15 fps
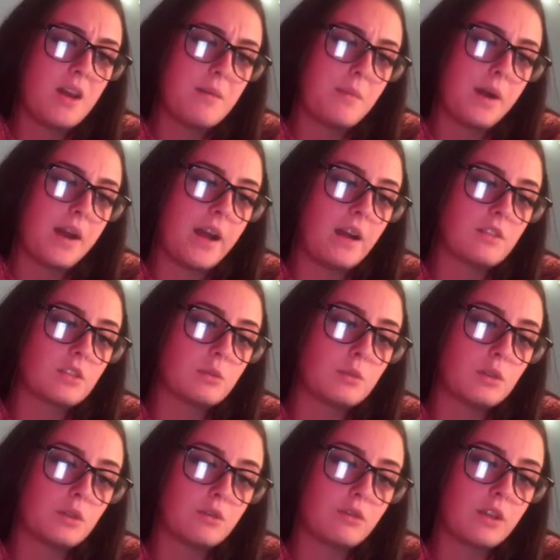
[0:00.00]
But I have some
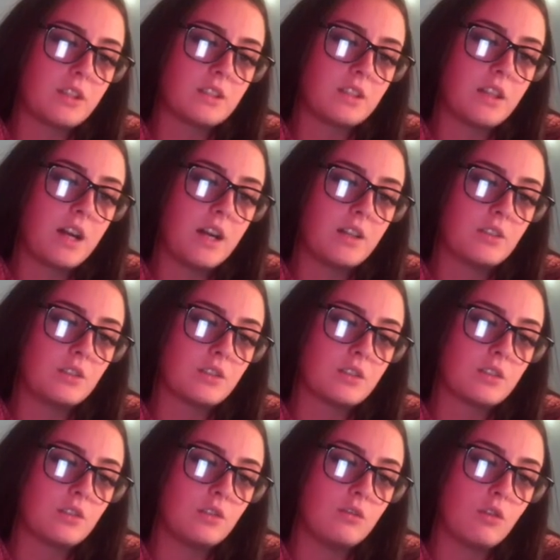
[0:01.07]
good friends and idols
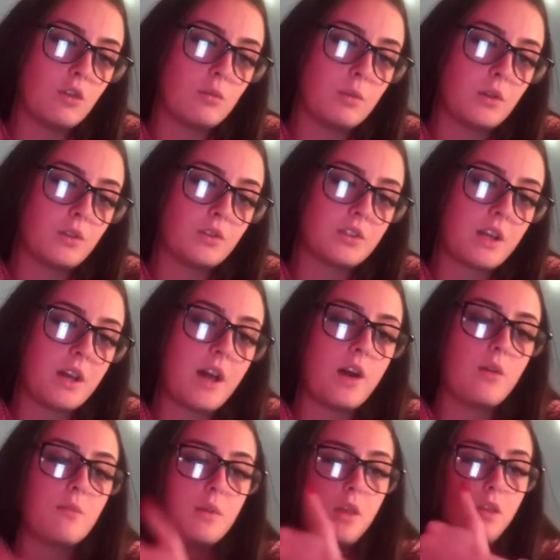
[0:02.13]
or role models that
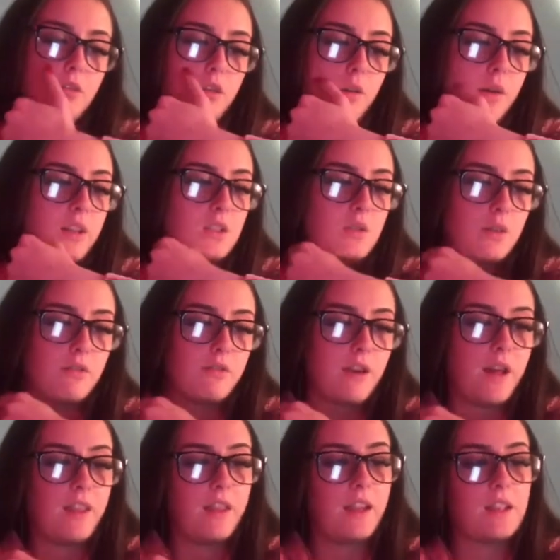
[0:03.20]
help me through it, so I'm
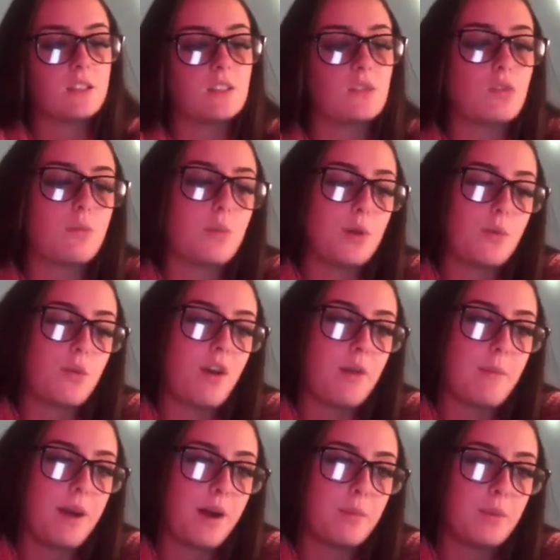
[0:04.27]
finally getting to a point where I'm
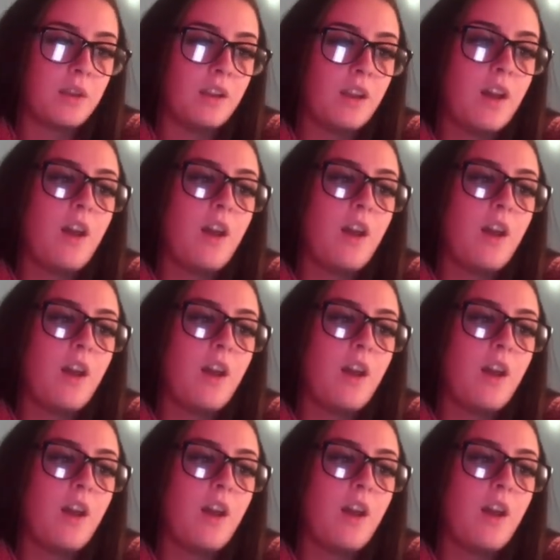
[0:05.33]
happy.